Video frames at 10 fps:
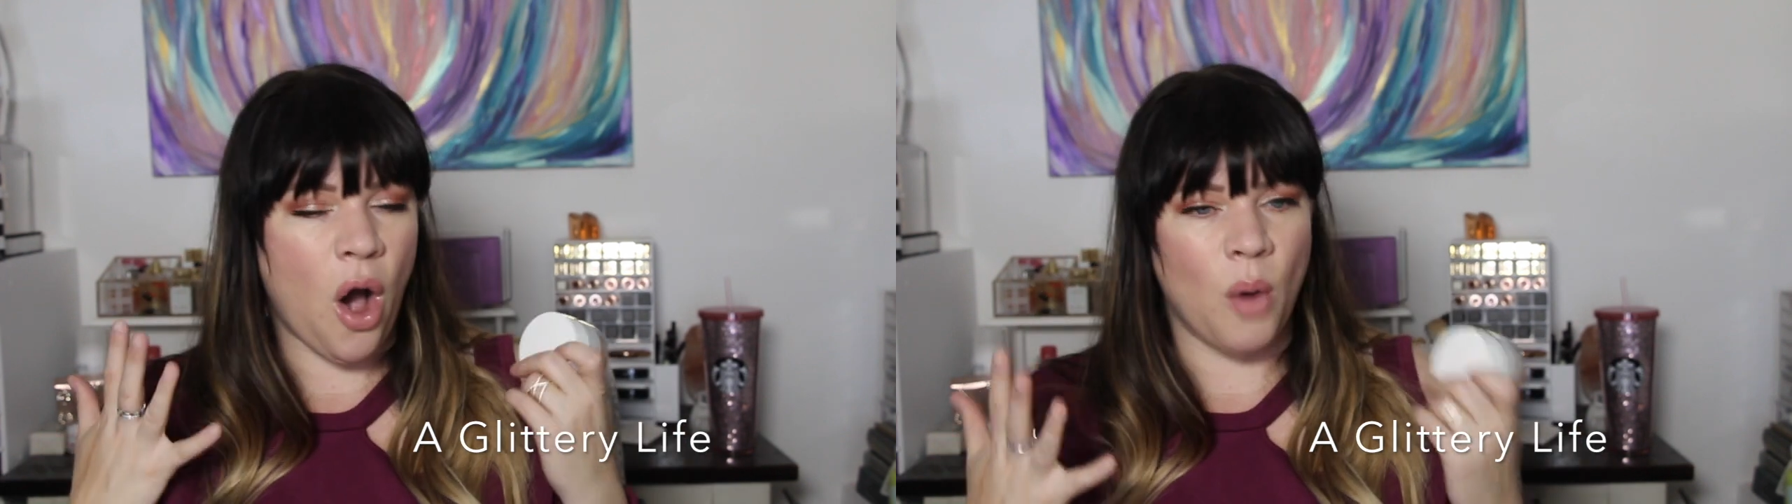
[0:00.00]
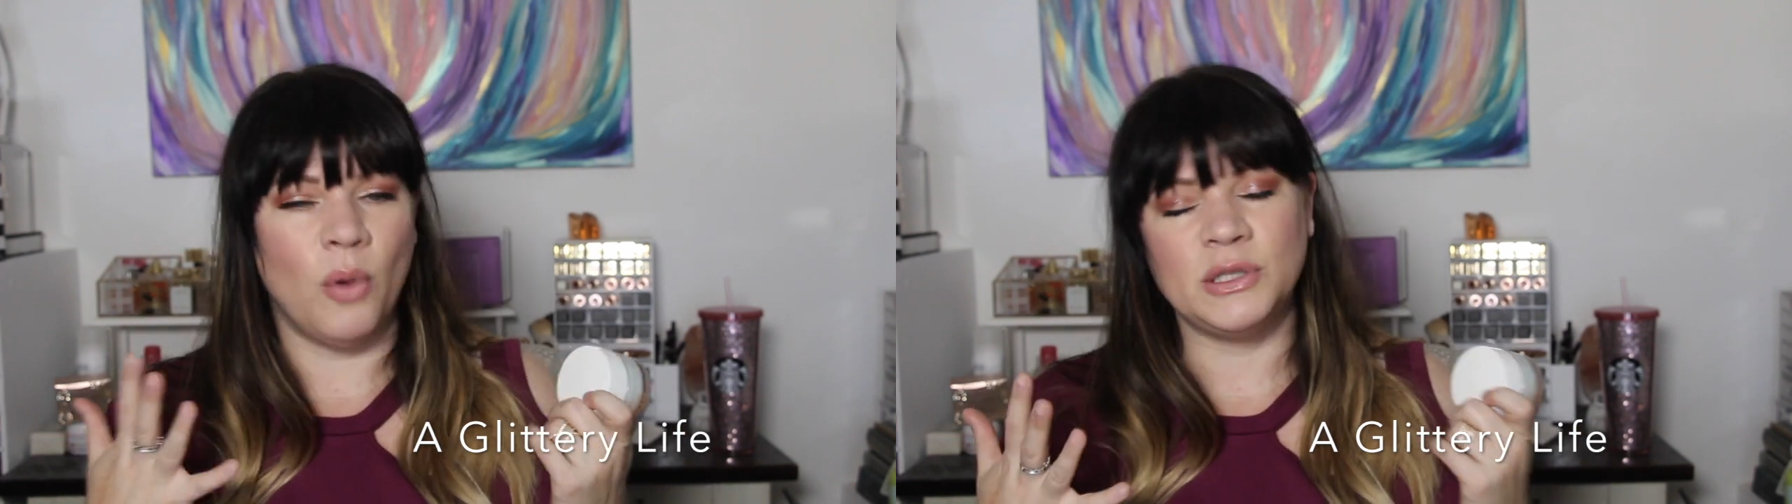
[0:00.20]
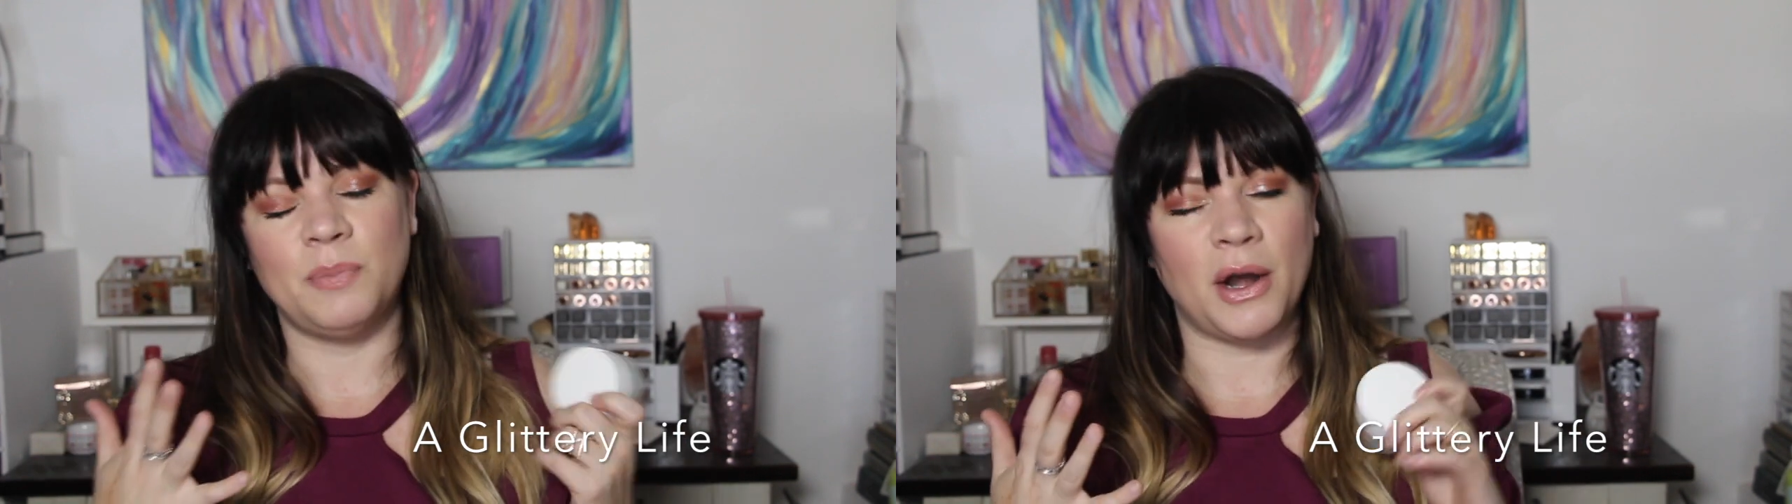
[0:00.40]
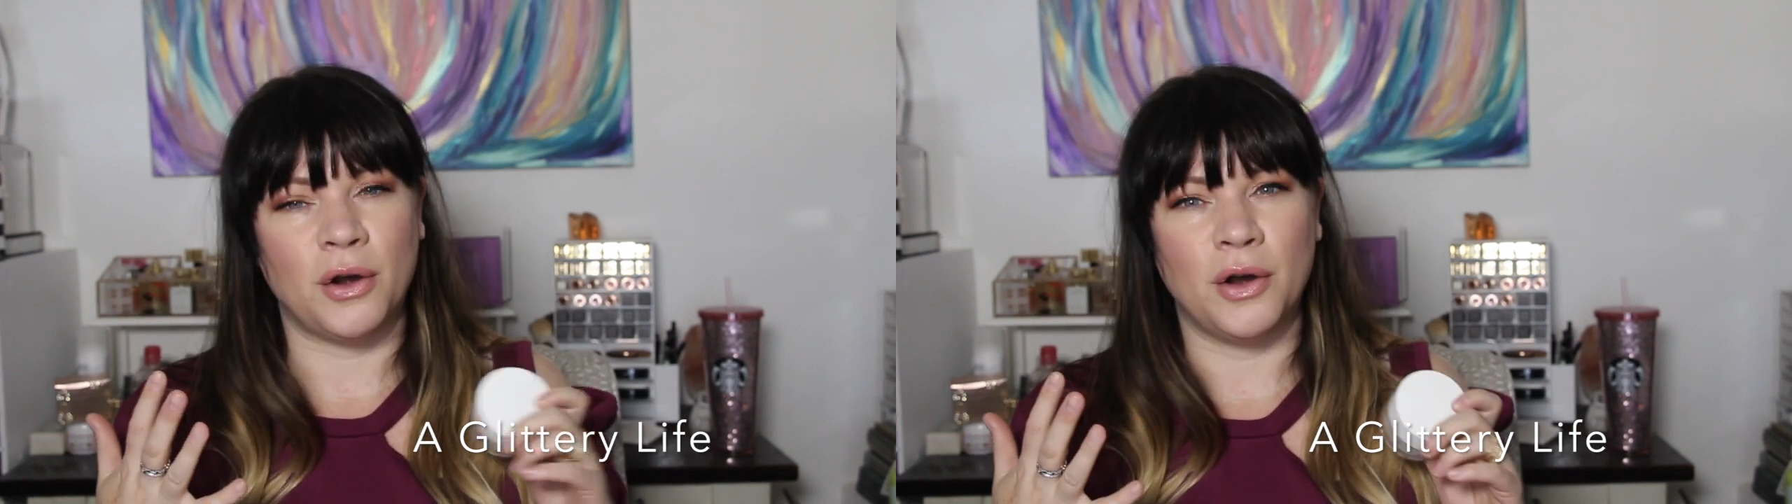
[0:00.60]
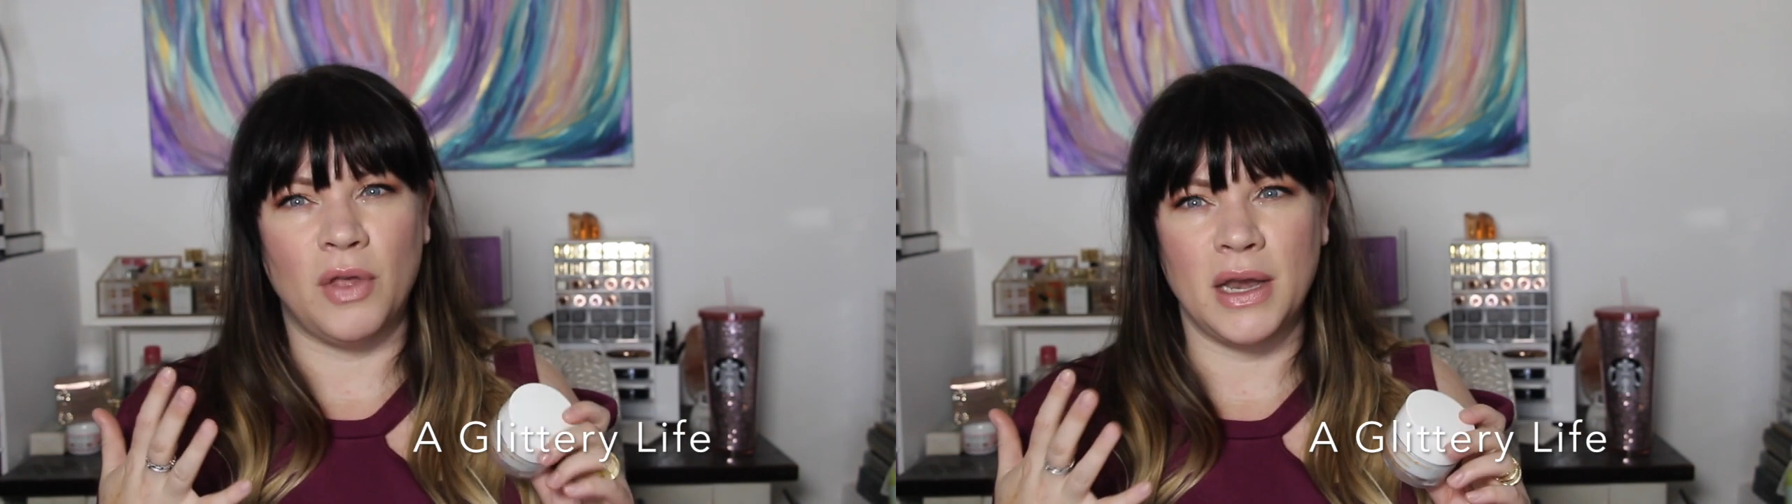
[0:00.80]
almost
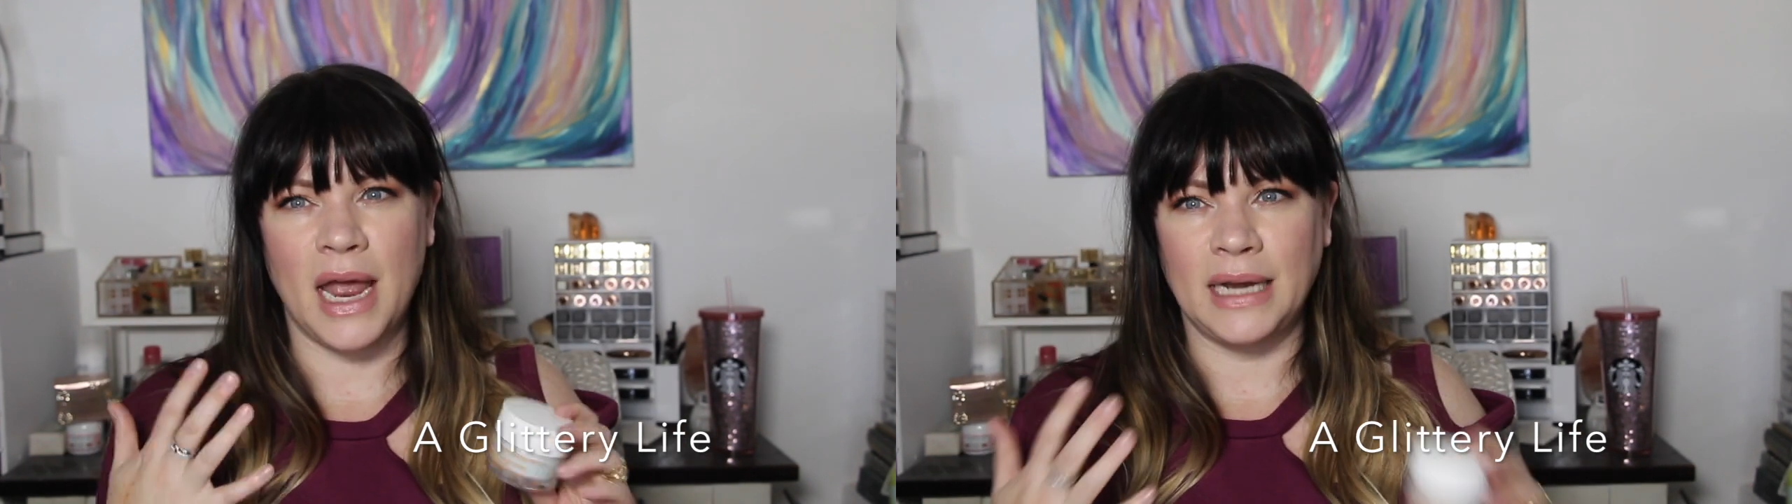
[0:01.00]
better than